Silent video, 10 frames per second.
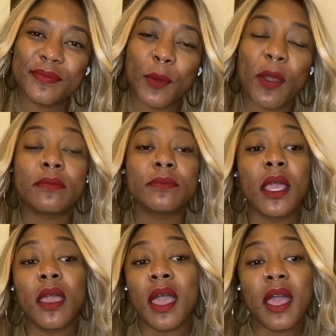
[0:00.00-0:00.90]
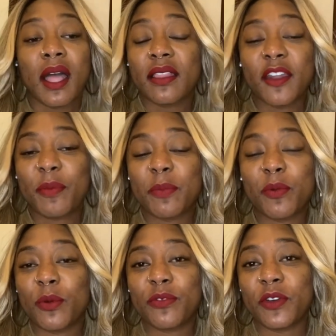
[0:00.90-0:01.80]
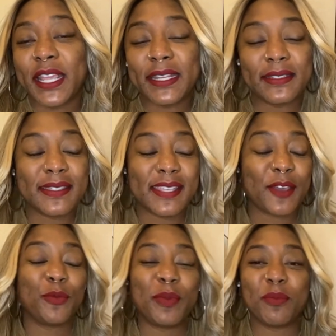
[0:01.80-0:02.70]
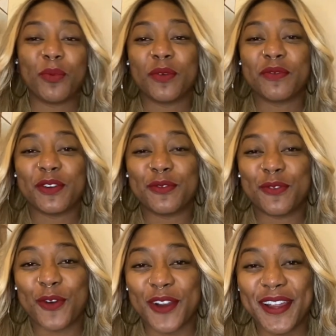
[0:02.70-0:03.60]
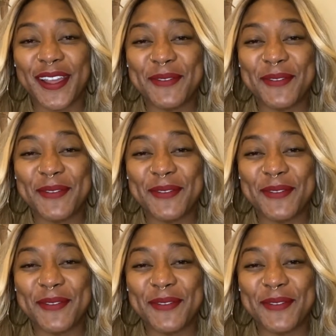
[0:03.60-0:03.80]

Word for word: Well, a lot of people will vote. I didn't say who people will vote for,